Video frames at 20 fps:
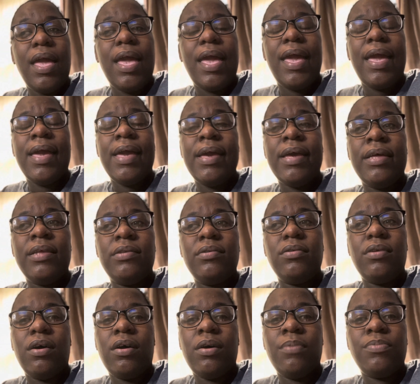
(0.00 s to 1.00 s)
And
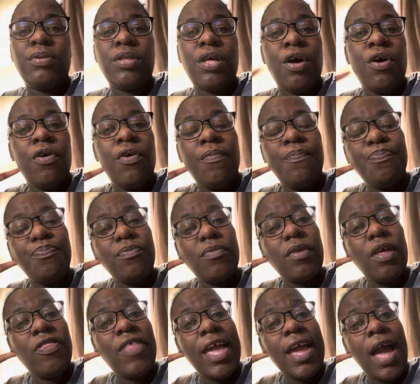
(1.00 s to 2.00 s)
um, so
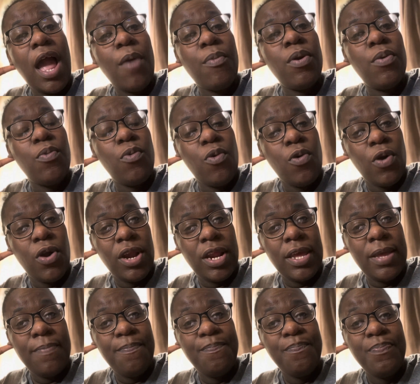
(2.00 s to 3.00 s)
they got
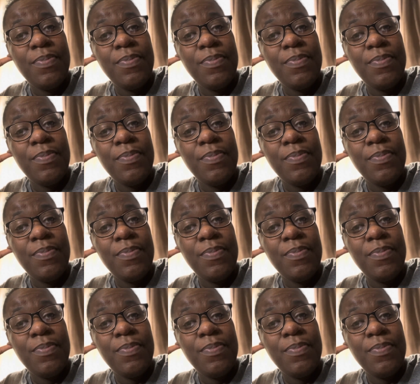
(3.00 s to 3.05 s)
rewarded.